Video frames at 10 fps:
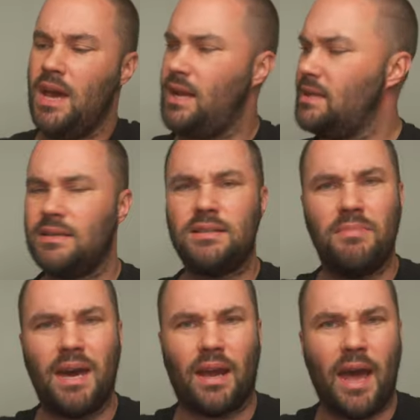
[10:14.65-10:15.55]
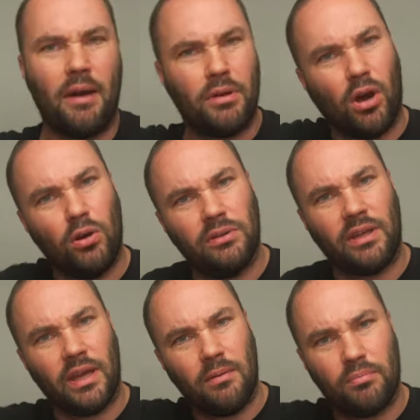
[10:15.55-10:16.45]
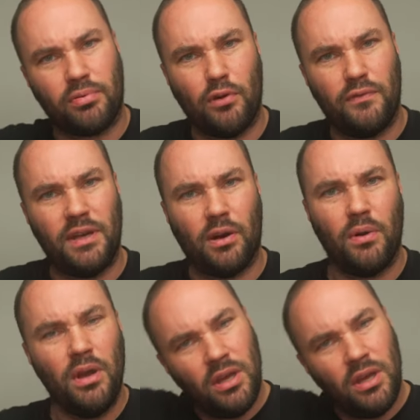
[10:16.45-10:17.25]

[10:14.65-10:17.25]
and it doesn't matter how you're holding it in pro video.